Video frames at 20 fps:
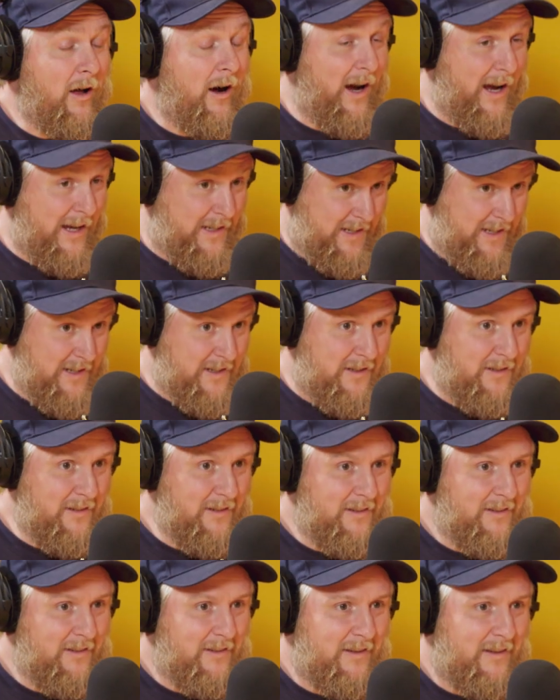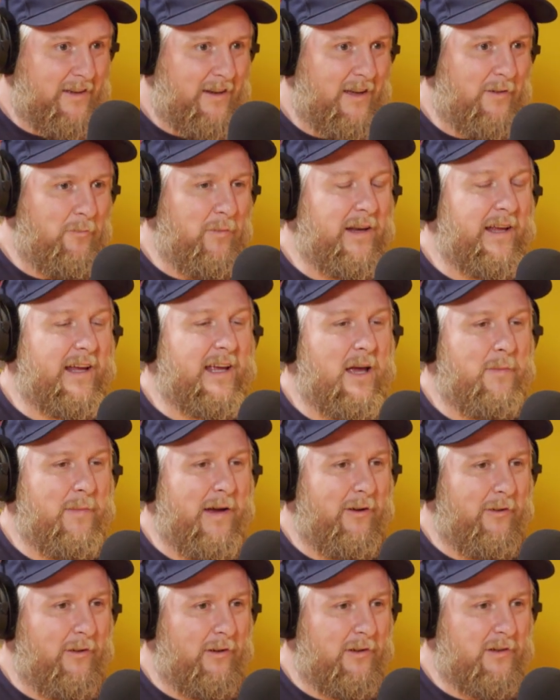I didn't. And when it came
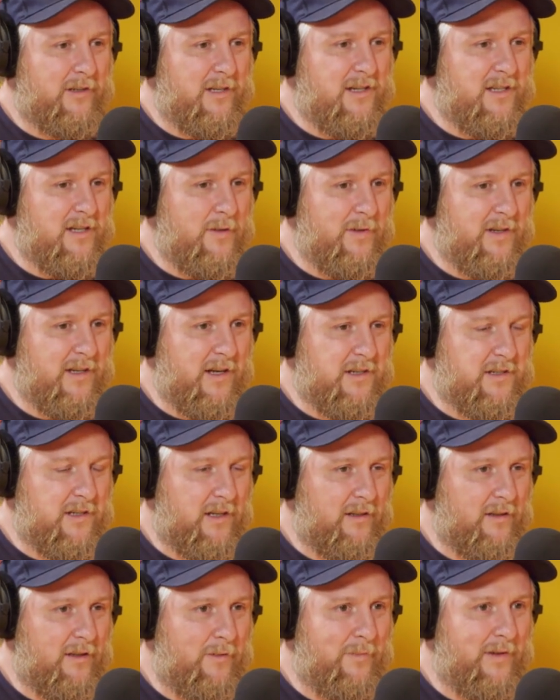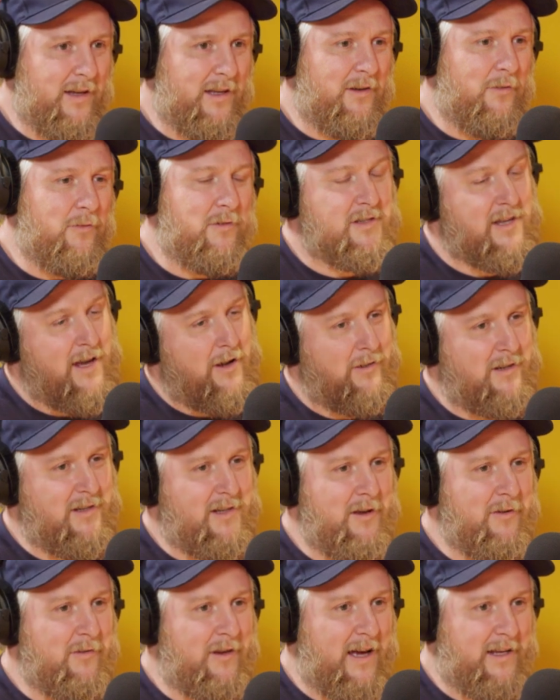out, it looked intimidating. The man who was sat on his
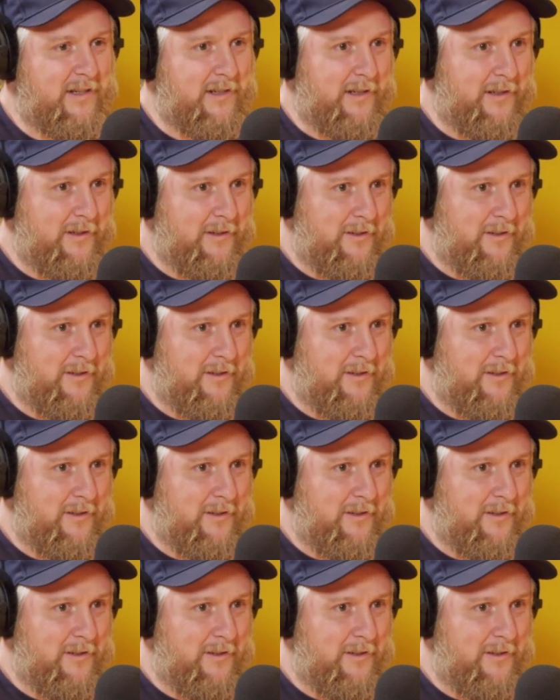own had it.